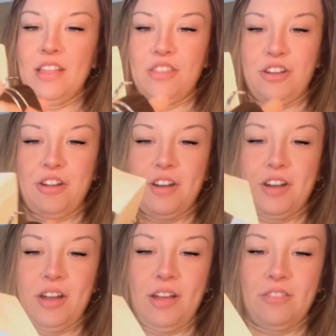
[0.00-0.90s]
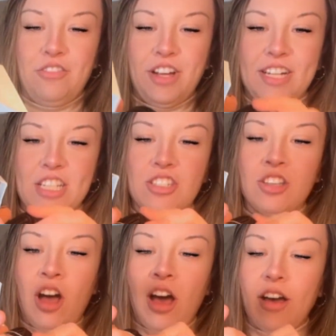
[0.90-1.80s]
They're very
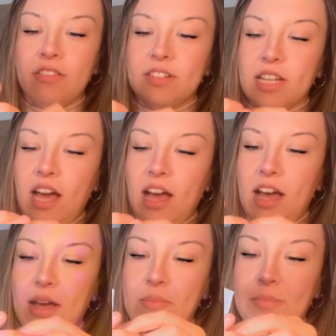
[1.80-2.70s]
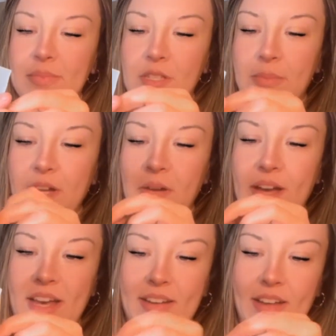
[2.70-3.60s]
soft. So I'm gonna go
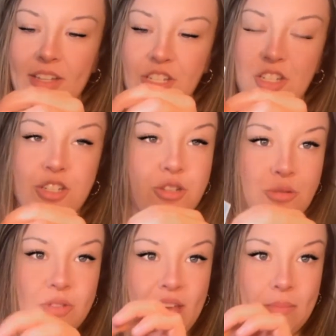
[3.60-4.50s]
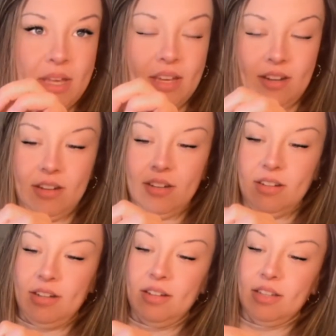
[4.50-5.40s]
ahead and undo them here.
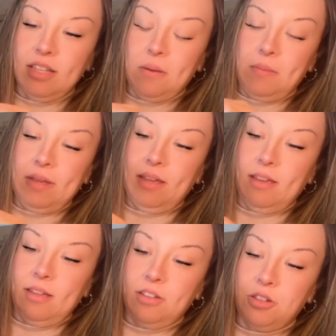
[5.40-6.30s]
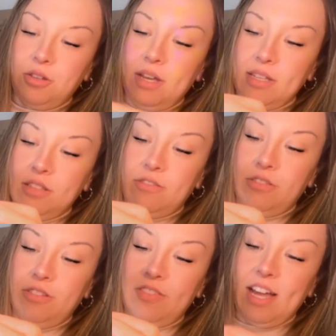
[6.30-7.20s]
Let me show you guys the
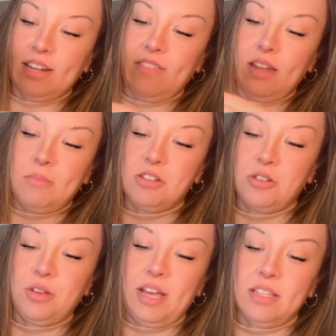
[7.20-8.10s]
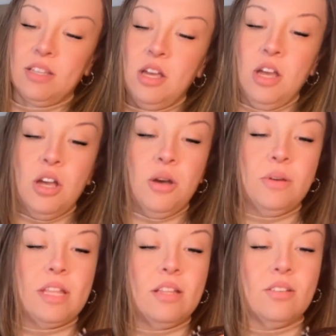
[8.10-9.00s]
full effect, and I'm gonna show you guys
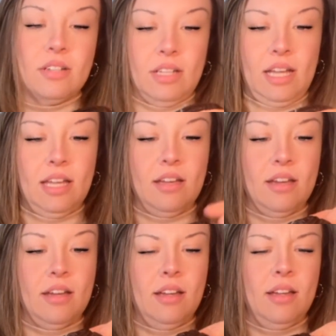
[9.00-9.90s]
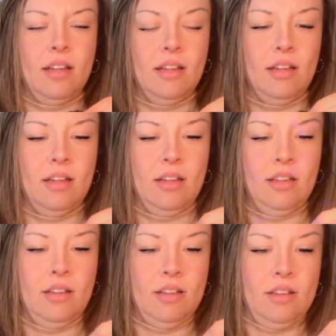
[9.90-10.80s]
what they look like.
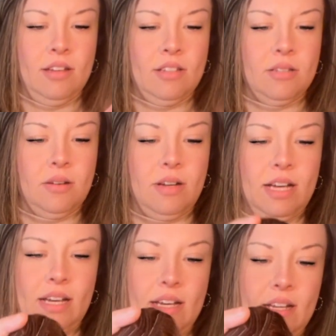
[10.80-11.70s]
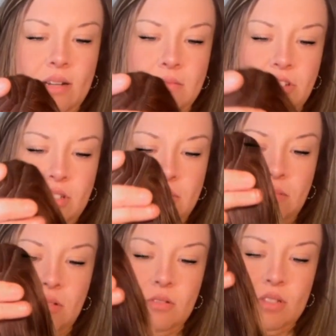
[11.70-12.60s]
So go ahead and we'll just
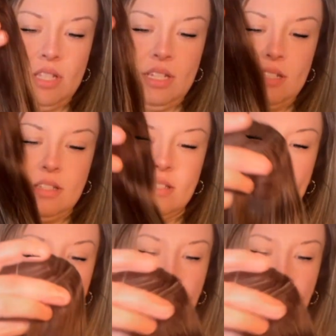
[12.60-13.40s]
pull these.